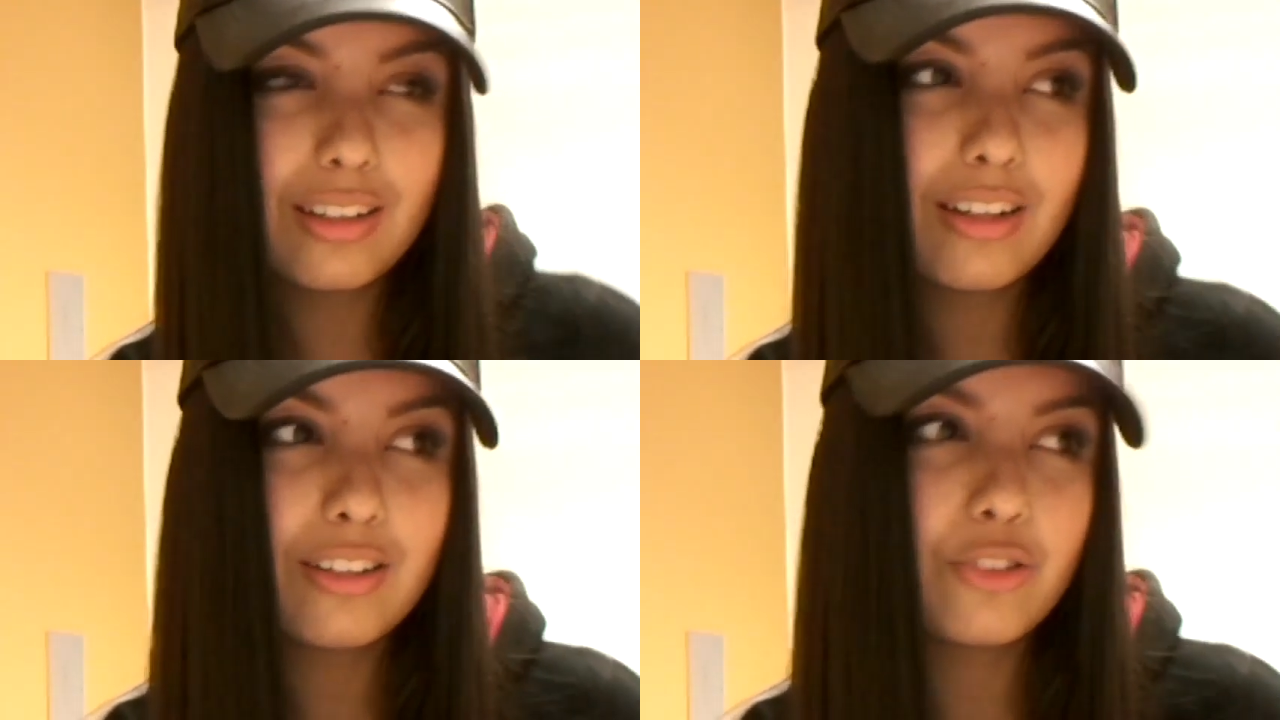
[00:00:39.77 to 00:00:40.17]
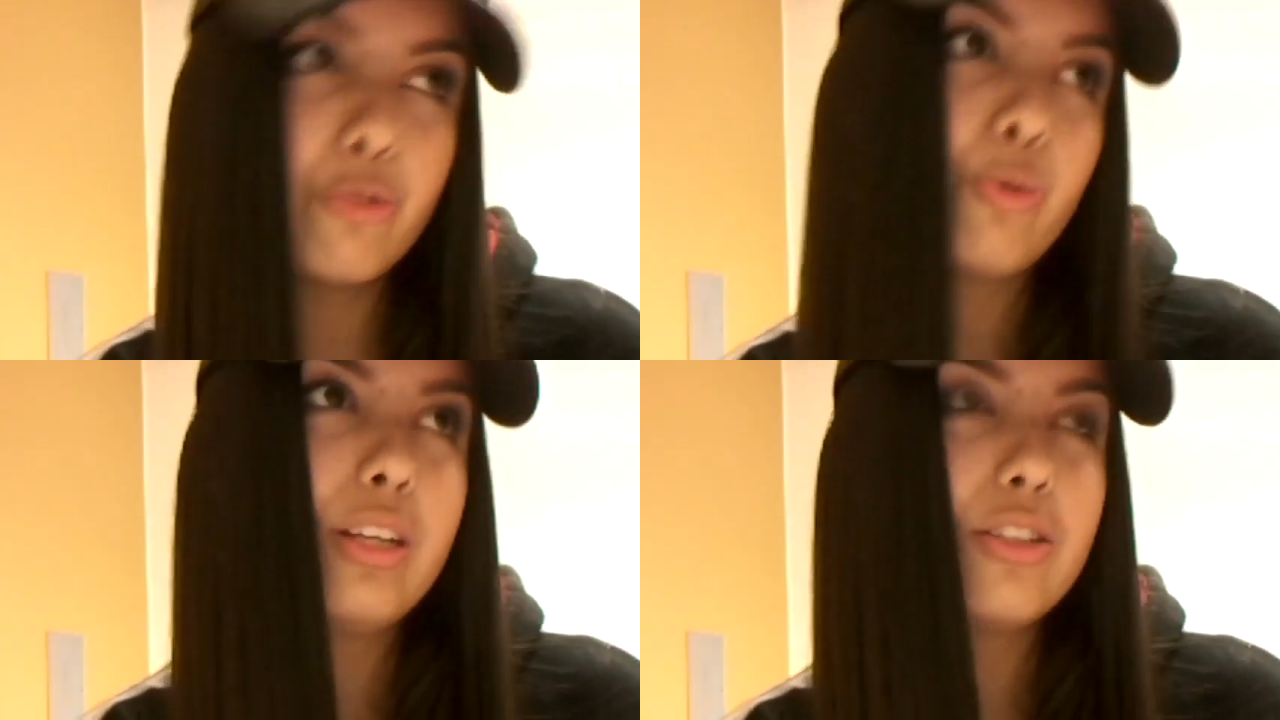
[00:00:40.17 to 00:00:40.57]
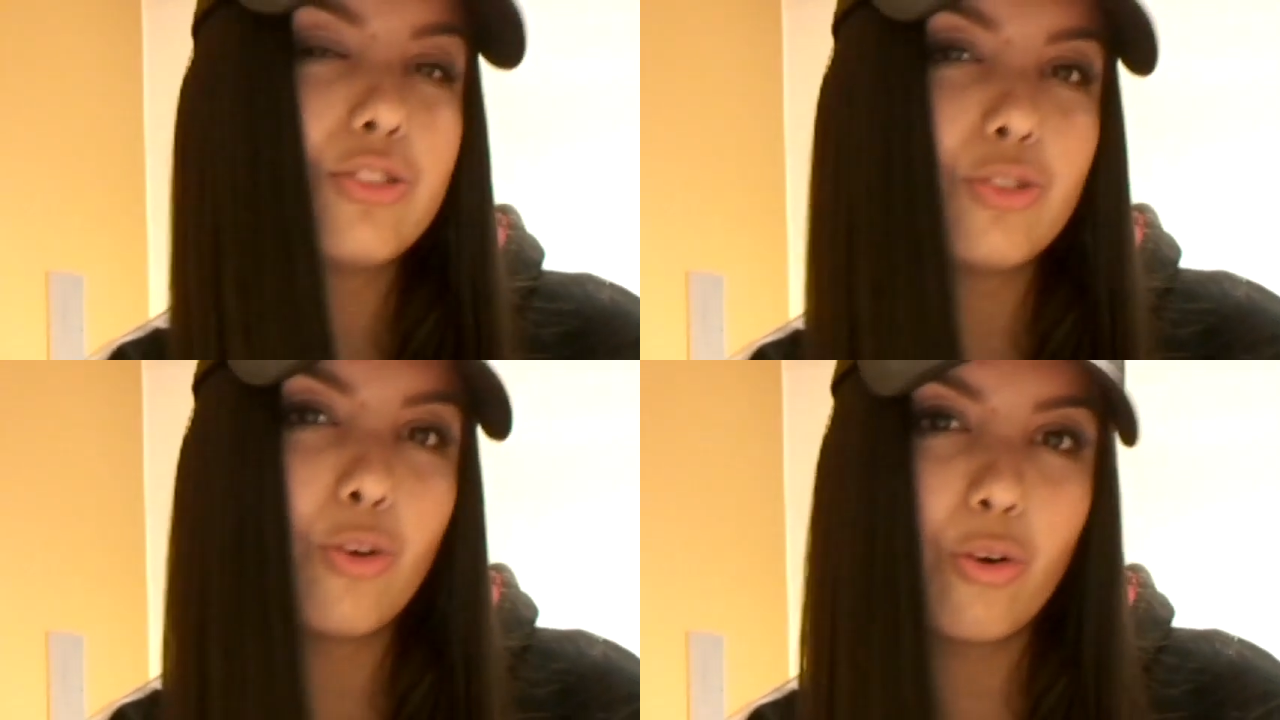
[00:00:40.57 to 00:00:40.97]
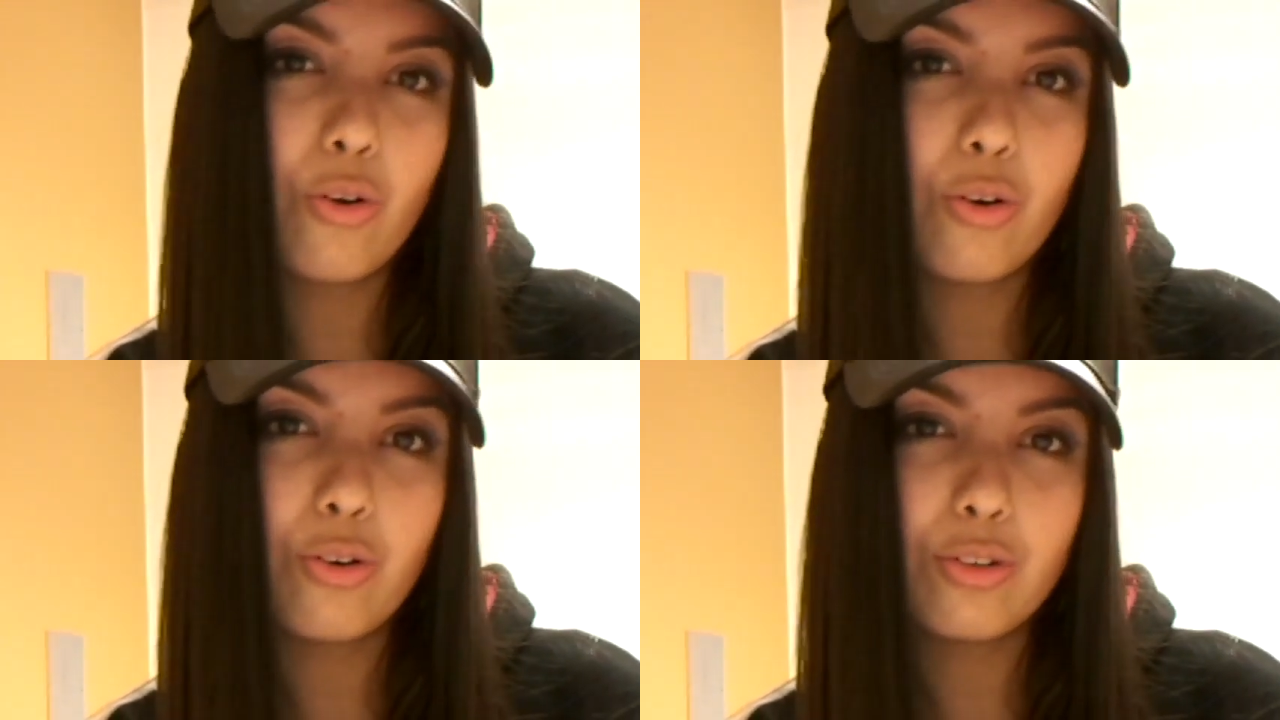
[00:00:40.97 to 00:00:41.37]
learn Swedish
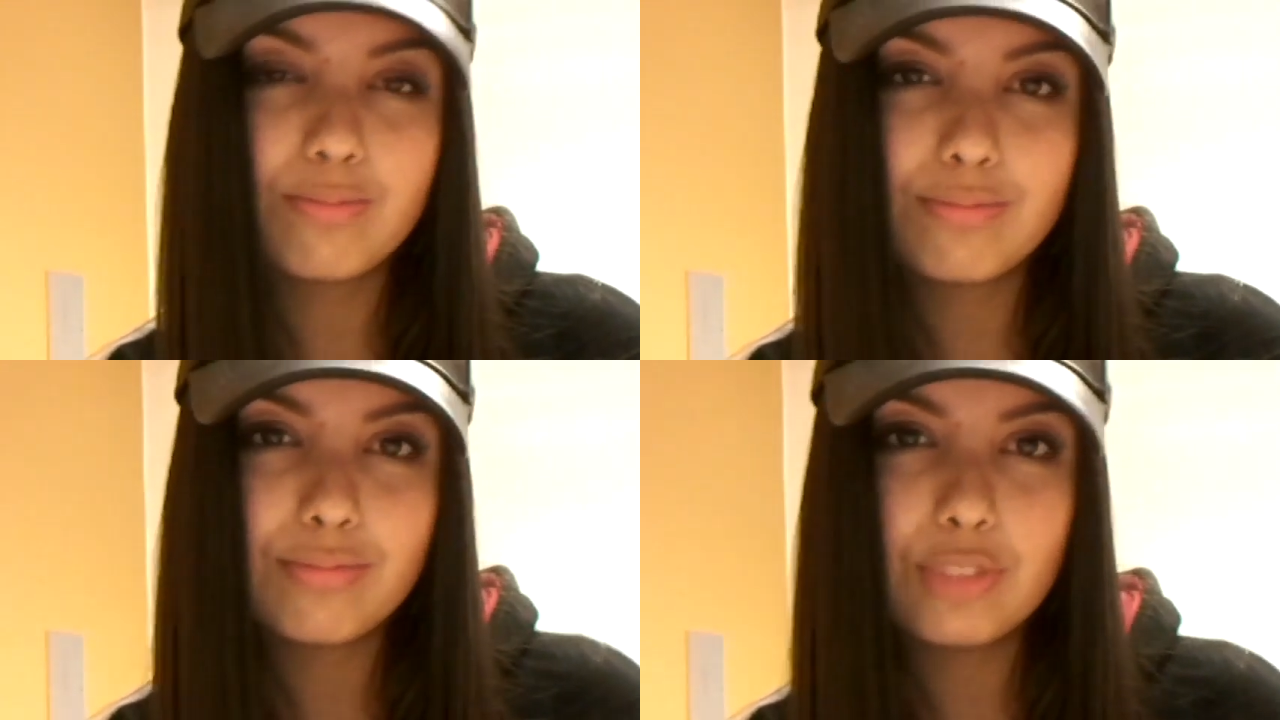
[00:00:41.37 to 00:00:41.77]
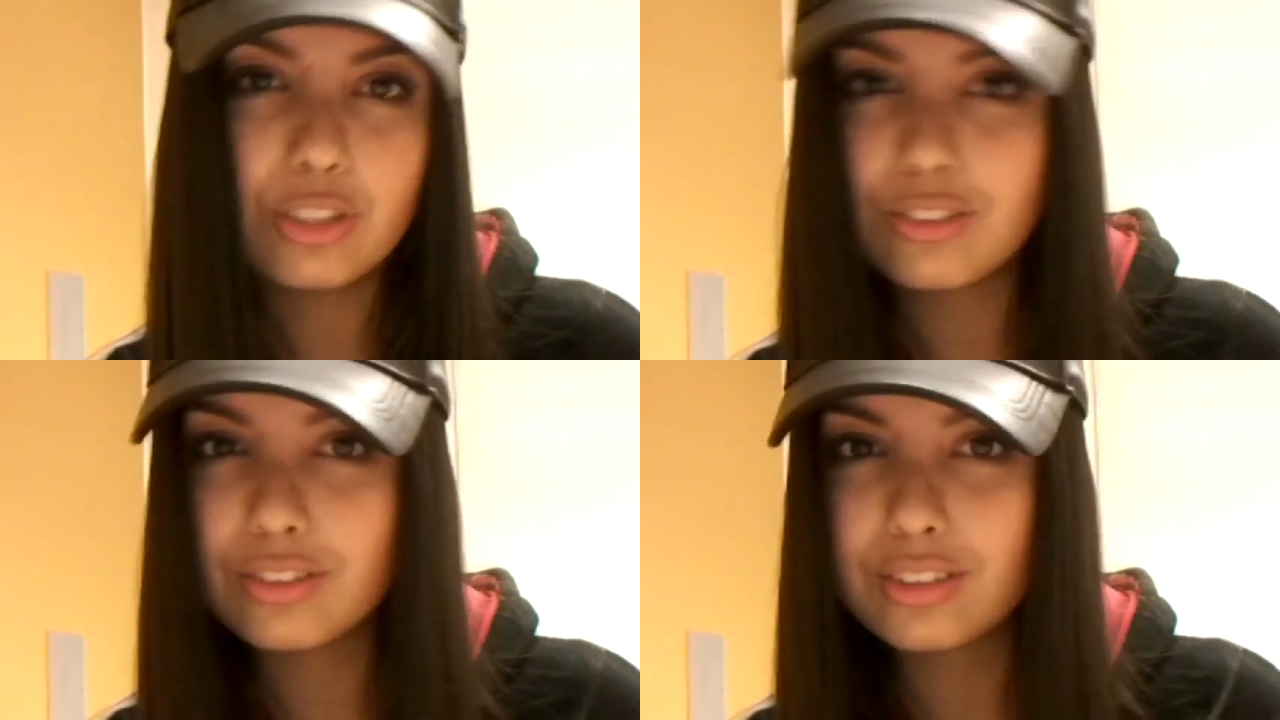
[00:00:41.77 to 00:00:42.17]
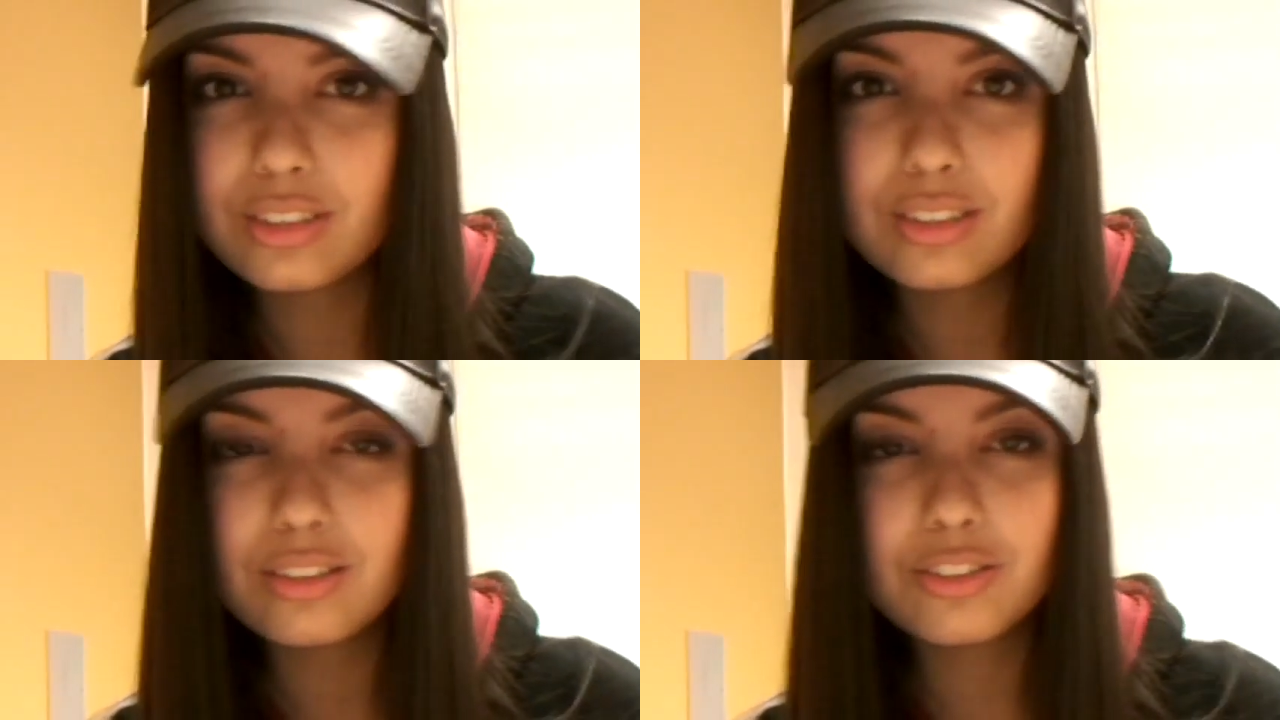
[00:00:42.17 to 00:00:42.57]
or just